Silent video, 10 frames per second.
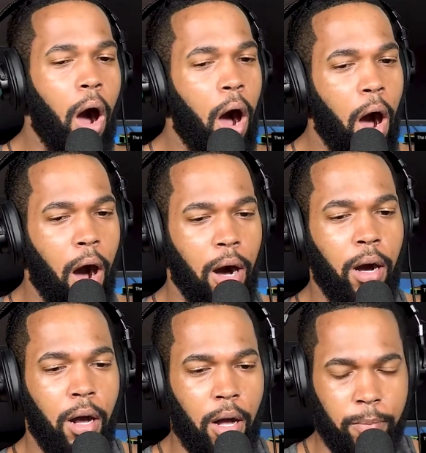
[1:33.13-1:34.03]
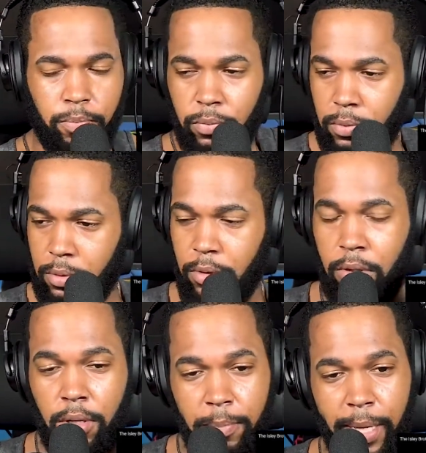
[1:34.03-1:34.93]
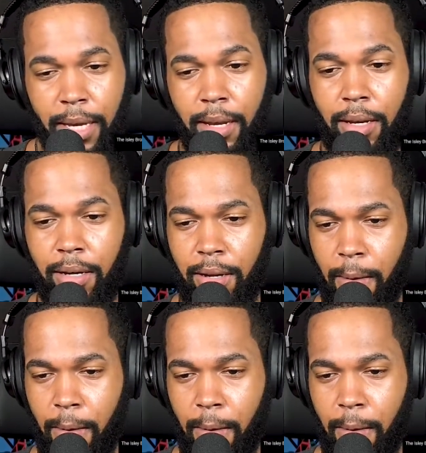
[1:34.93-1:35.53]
up. Do you mean